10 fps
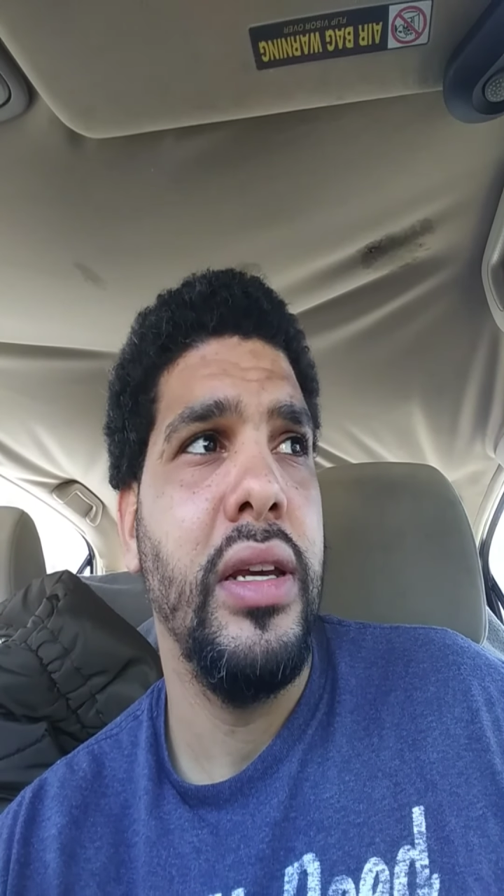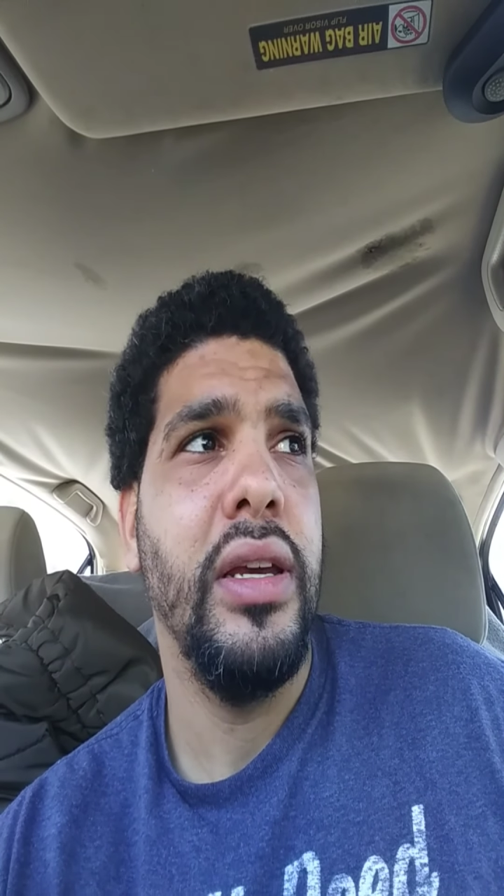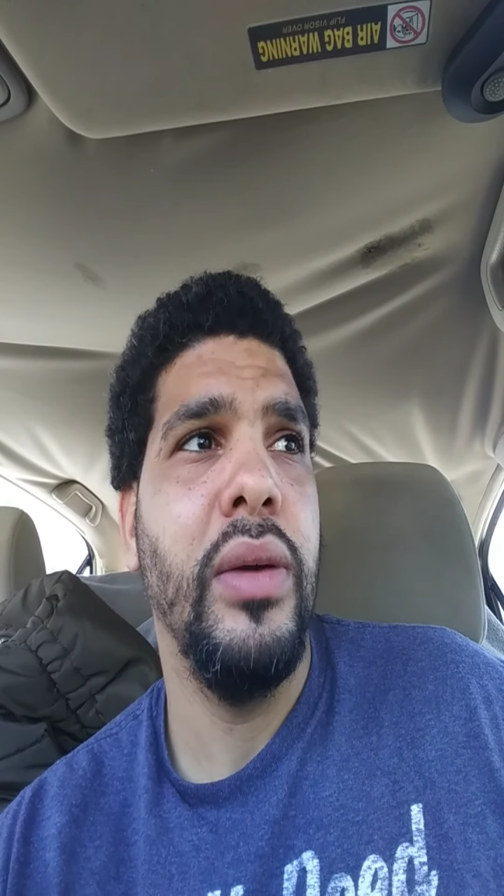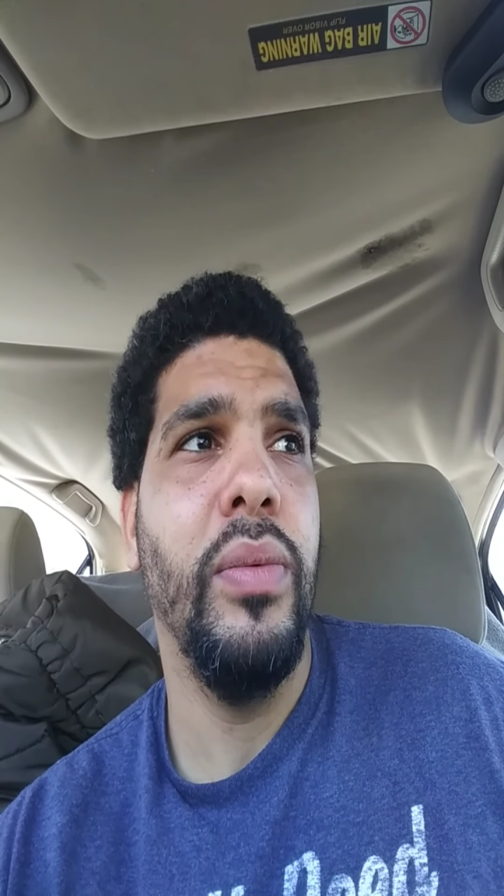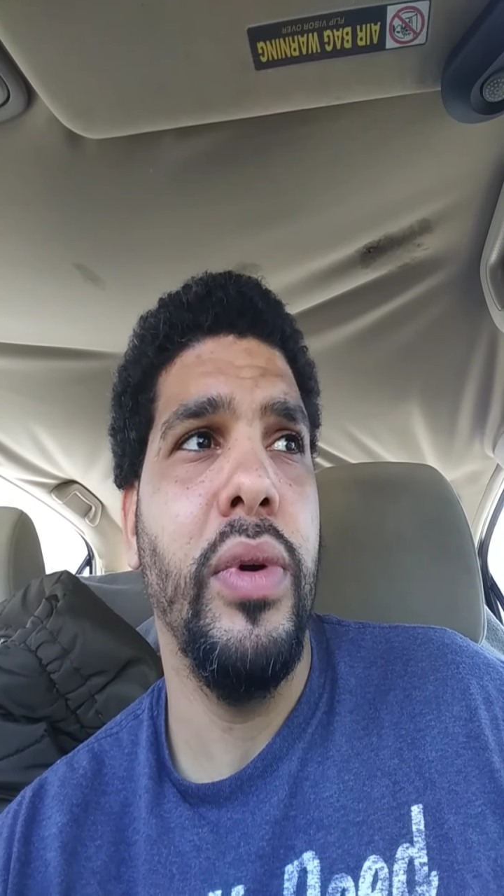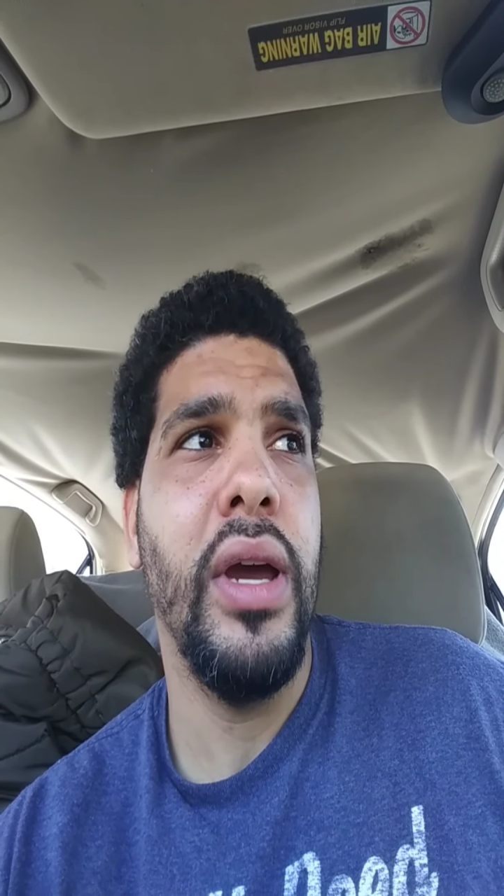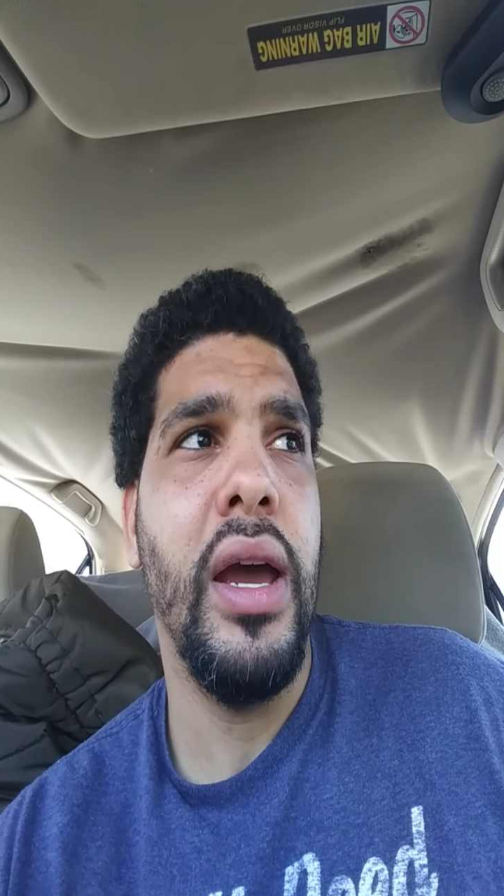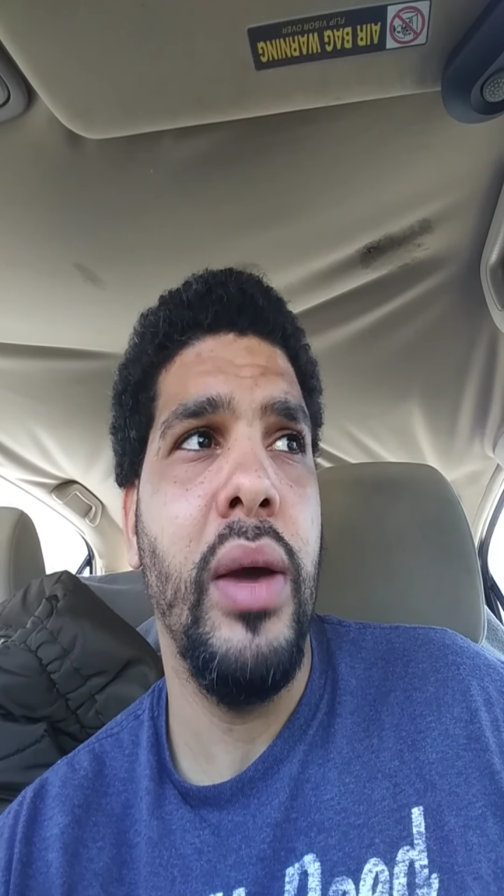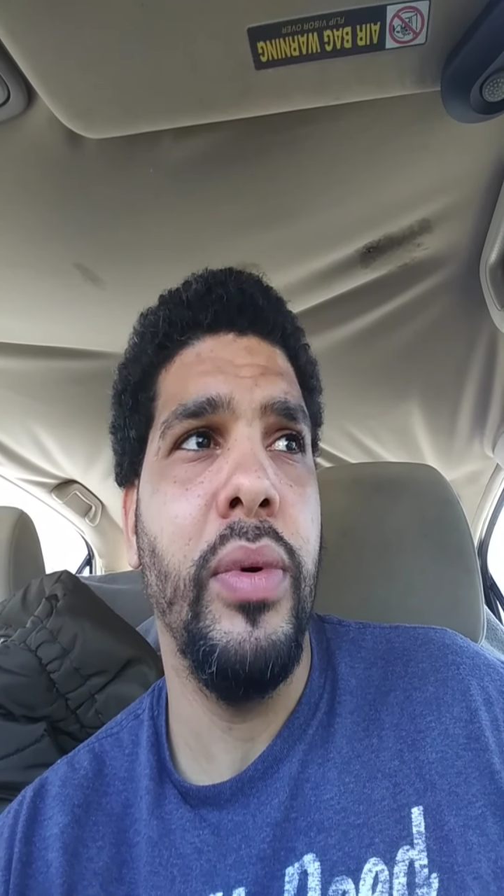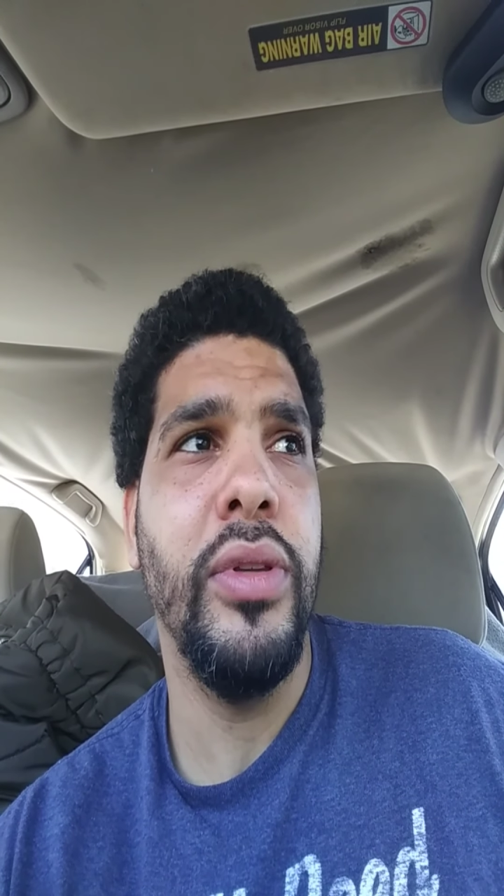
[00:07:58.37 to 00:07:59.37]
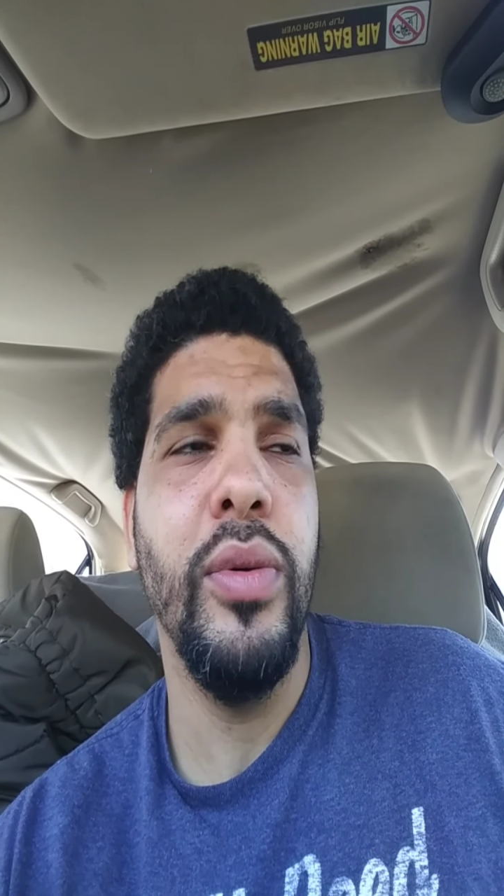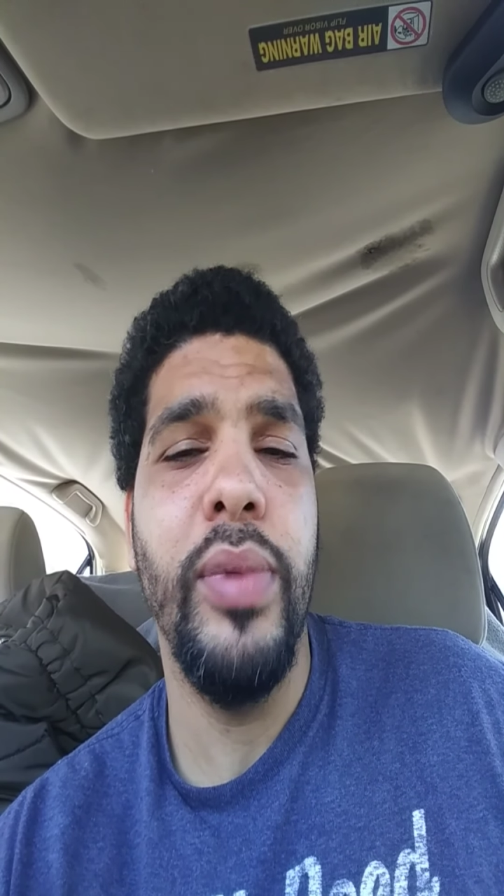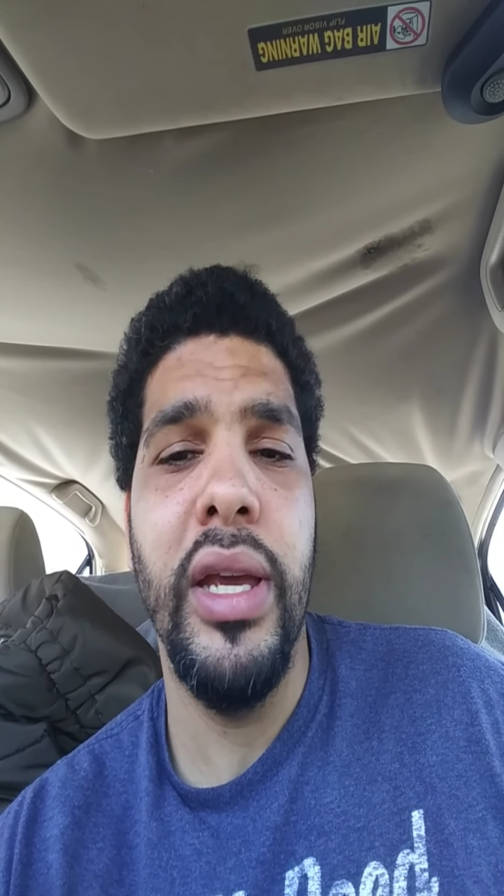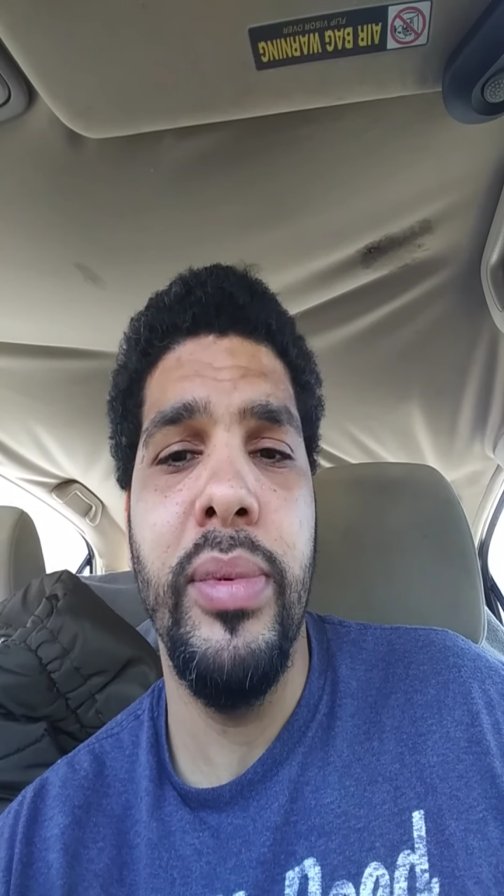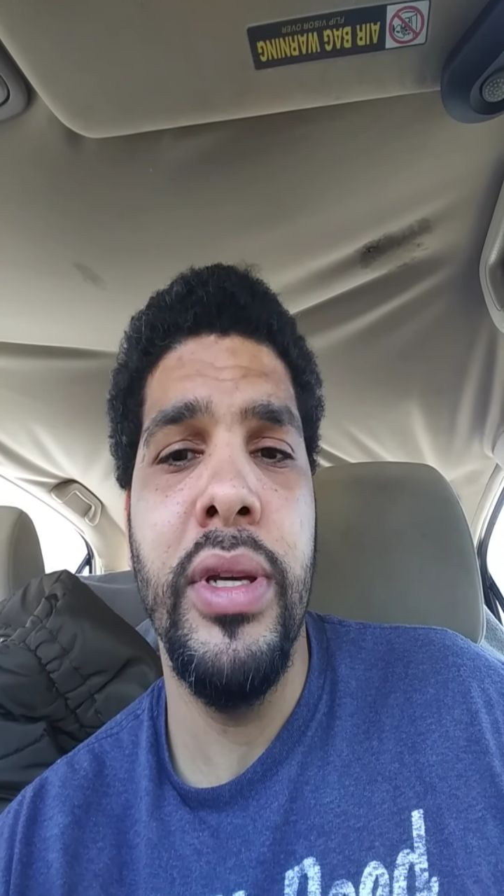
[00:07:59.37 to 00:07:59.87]
And we're hot with two
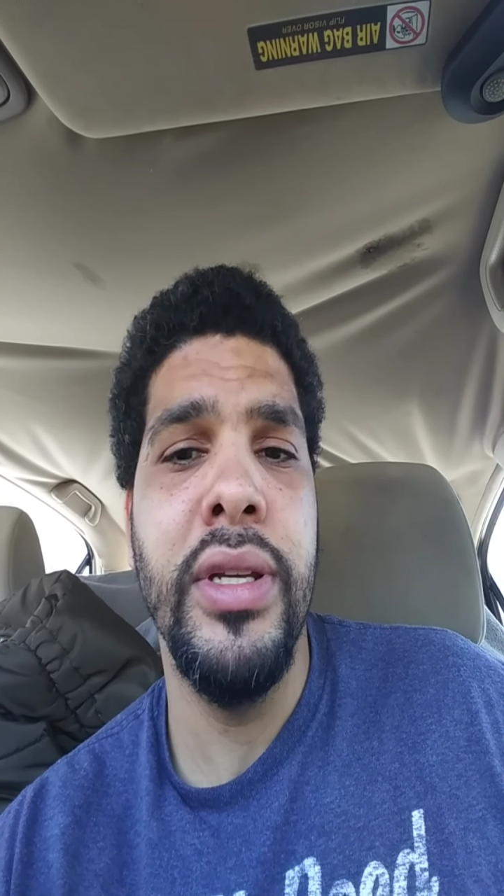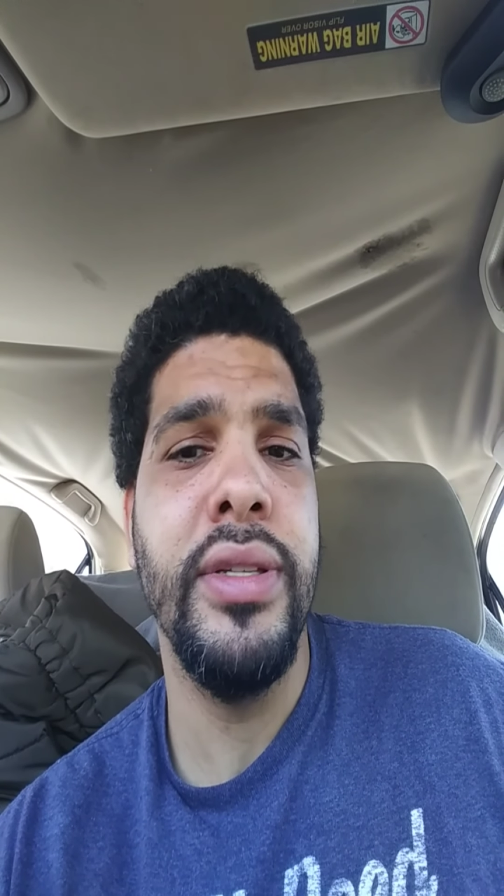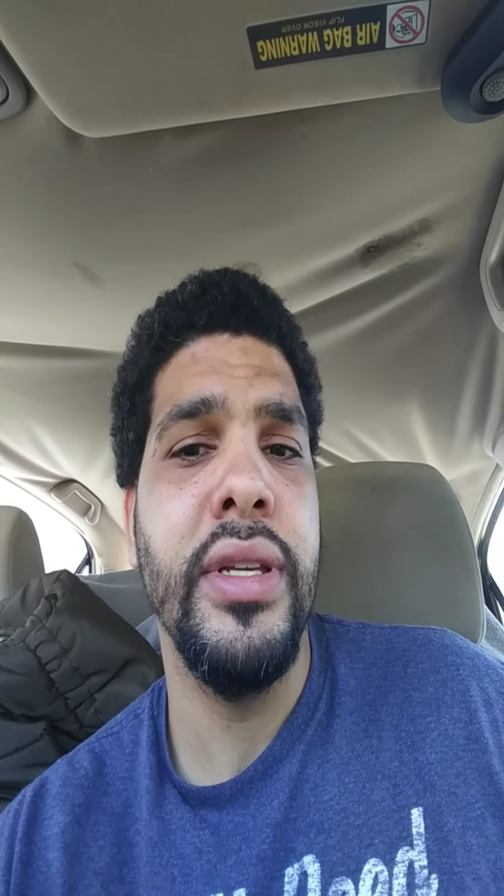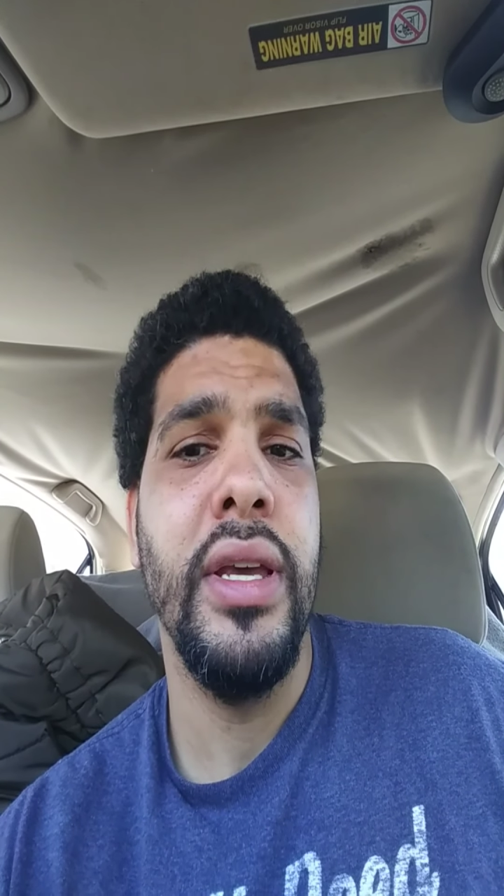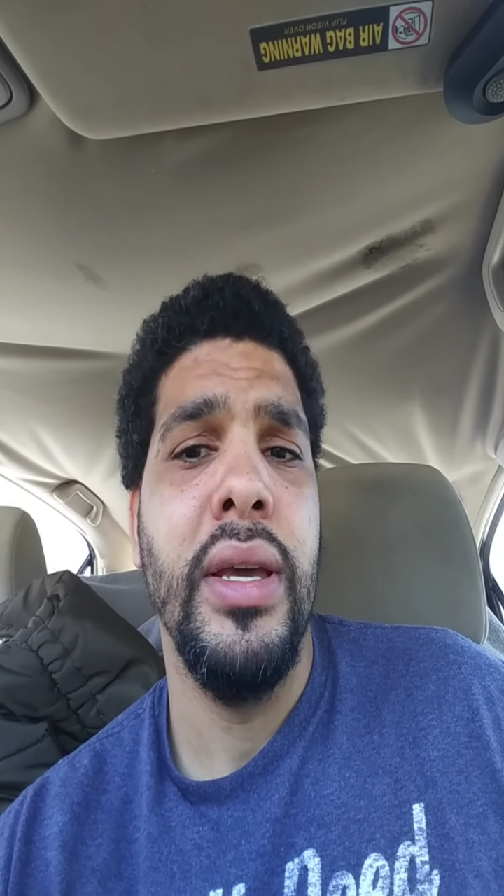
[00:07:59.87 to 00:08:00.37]
babies,